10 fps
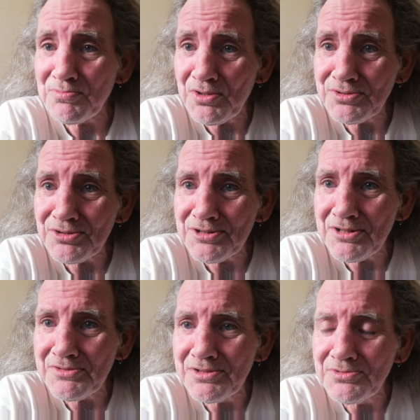spots,
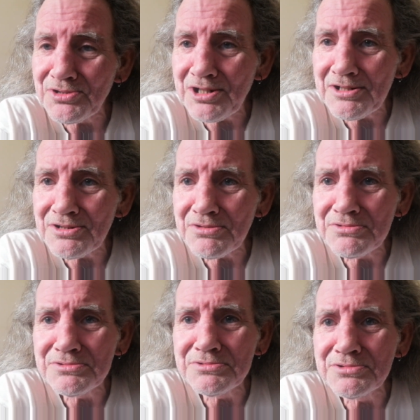so it was a case of
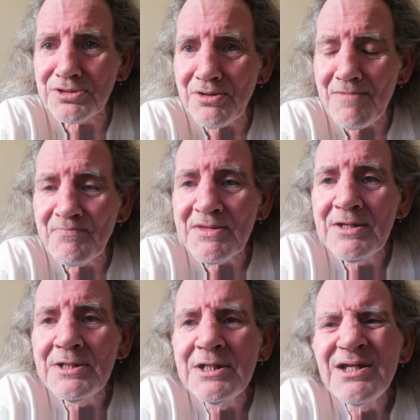oh, crap.
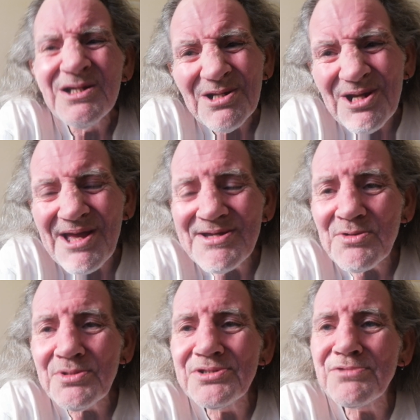
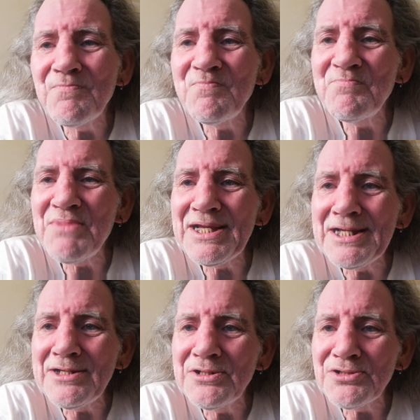Lake was
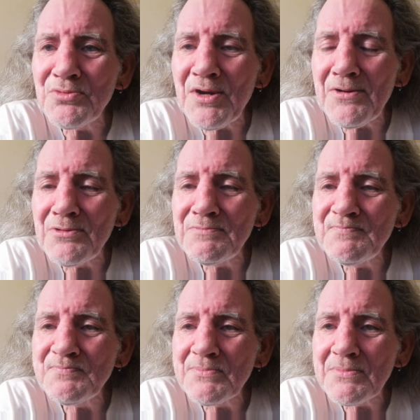minging as well,
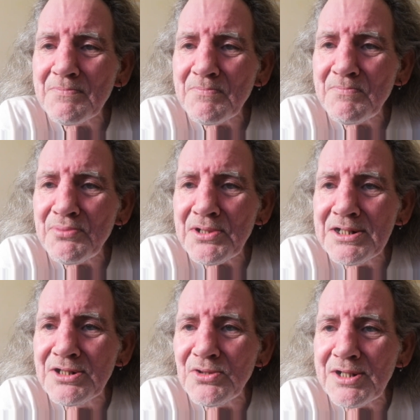pretty
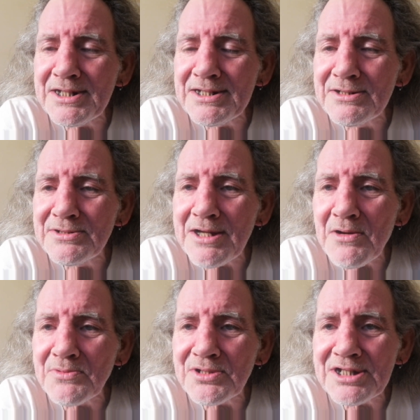green and
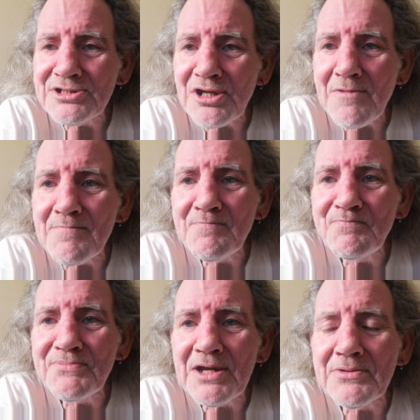algaed up
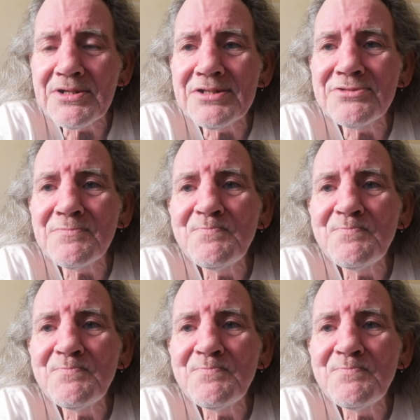nowadays,